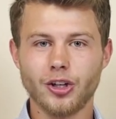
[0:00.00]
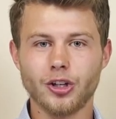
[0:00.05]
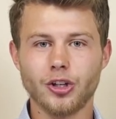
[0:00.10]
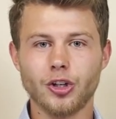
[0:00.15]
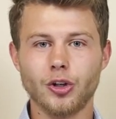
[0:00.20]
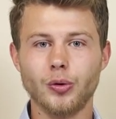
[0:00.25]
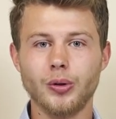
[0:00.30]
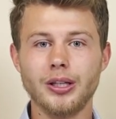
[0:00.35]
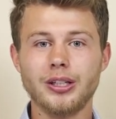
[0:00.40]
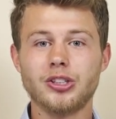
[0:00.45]

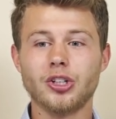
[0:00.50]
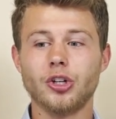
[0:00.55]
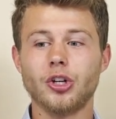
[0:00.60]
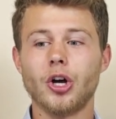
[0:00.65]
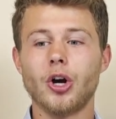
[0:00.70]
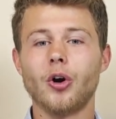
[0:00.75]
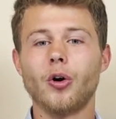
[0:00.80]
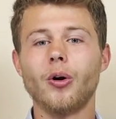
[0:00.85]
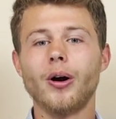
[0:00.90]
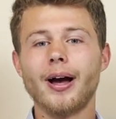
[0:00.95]
you need to
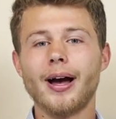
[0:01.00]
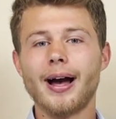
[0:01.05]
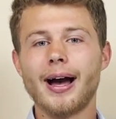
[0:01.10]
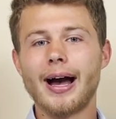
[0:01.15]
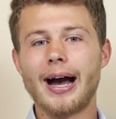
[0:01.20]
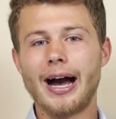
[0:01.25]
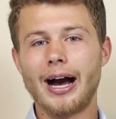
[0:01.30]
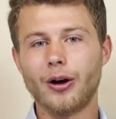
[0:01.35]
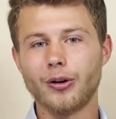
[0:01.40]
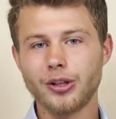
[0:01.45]
know
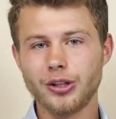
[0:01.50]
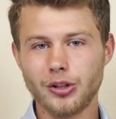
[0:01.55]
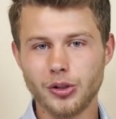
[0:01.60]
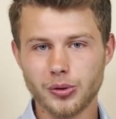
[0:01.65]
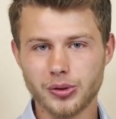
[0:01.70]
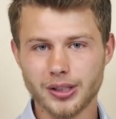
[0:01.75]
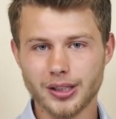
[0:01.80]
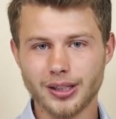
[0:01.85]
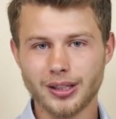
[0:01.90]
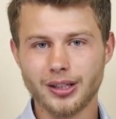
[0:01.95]
how to
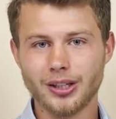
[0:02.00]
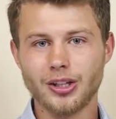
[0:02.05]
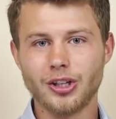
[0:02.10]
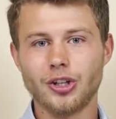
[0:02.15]
use it.